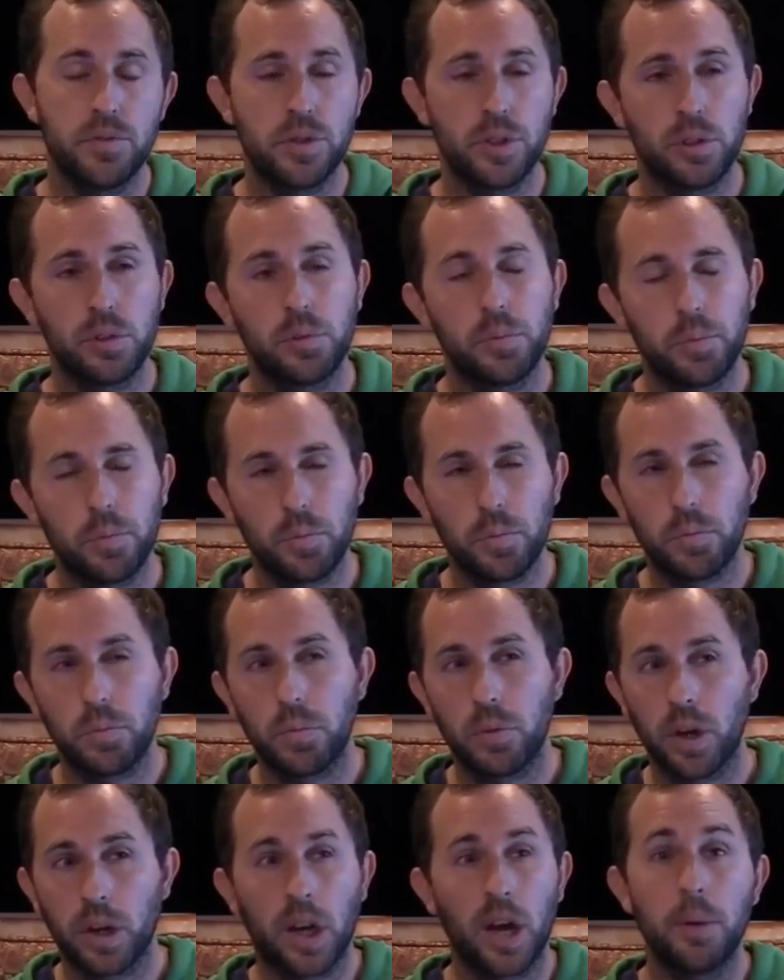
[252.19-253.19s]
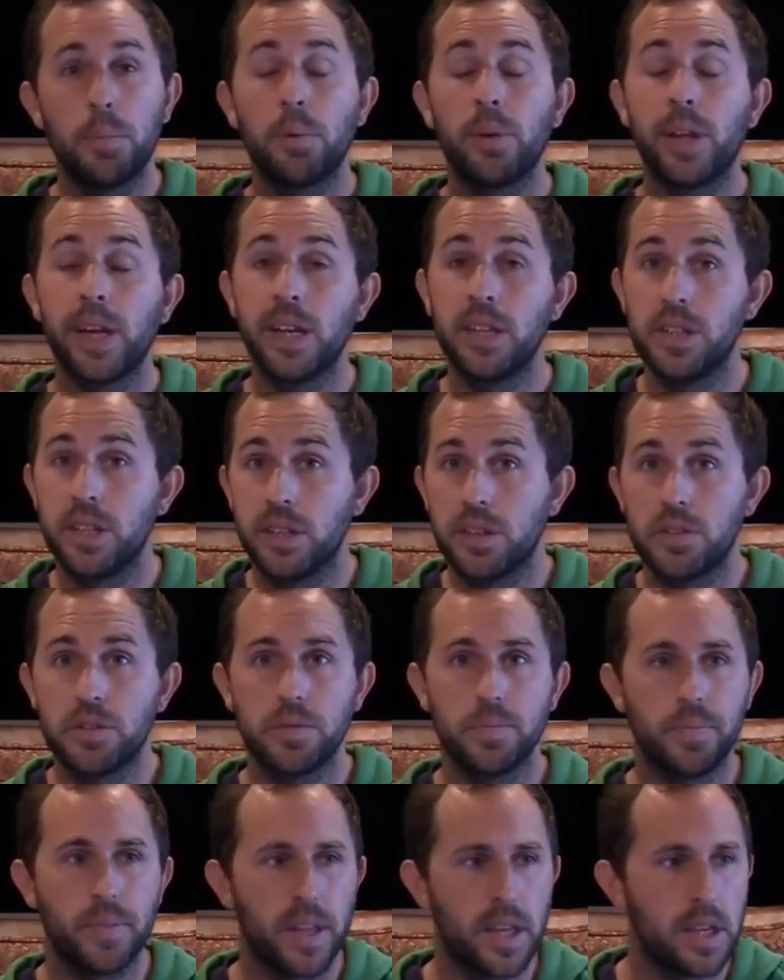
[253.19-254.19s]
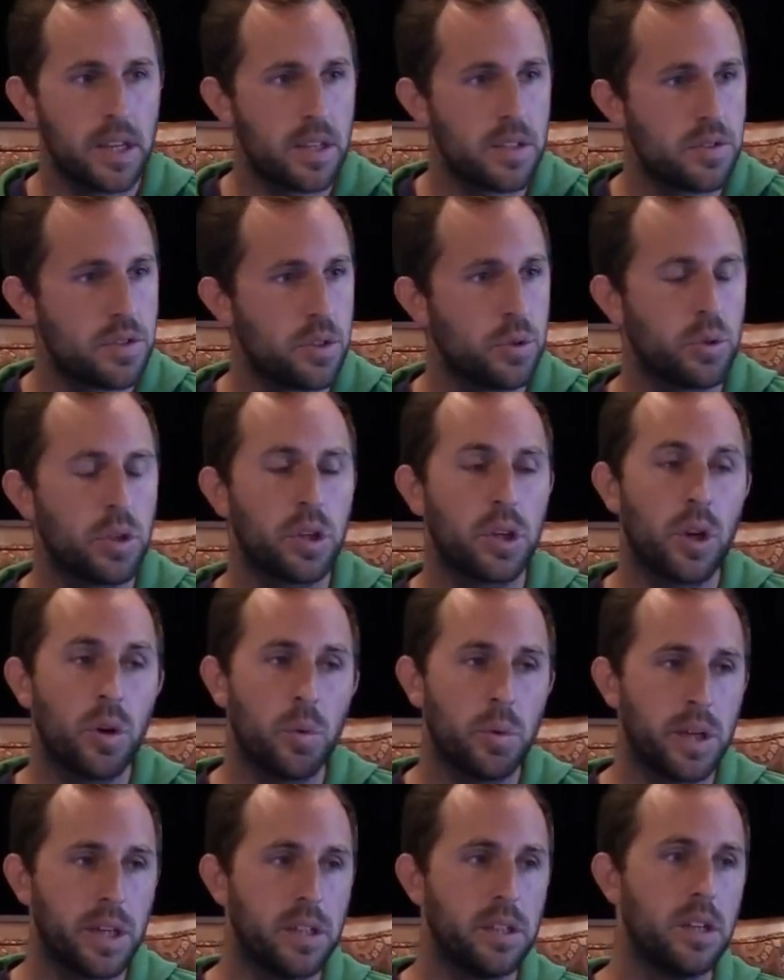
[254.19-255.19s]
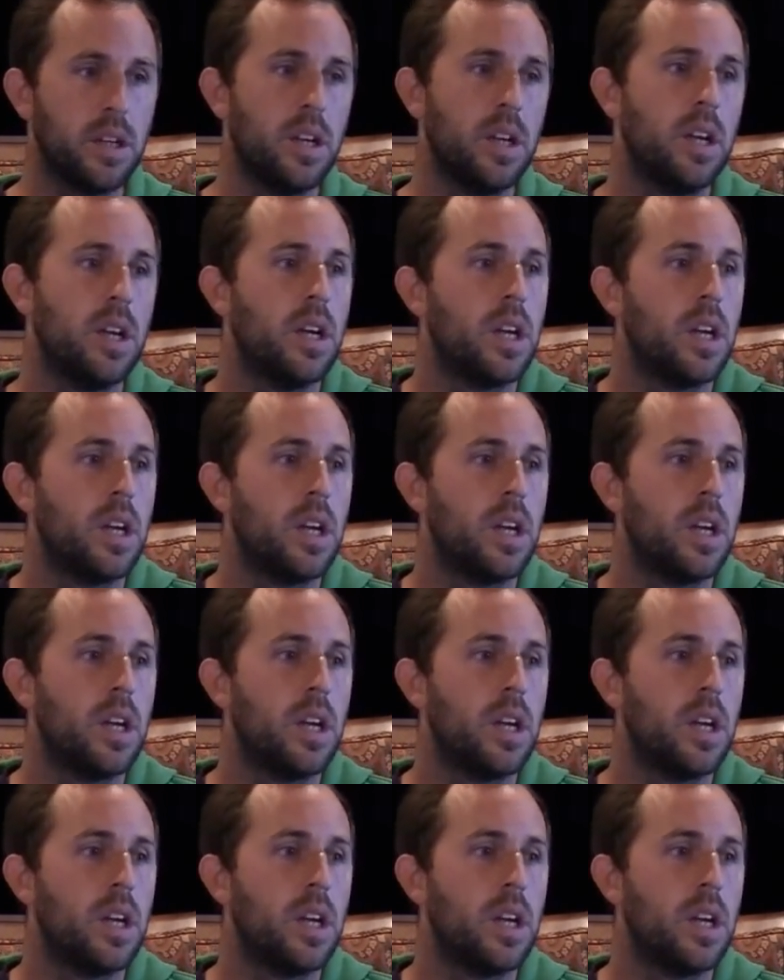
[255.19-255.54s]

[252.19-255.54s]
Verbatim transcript: So a couple ideas is you could go in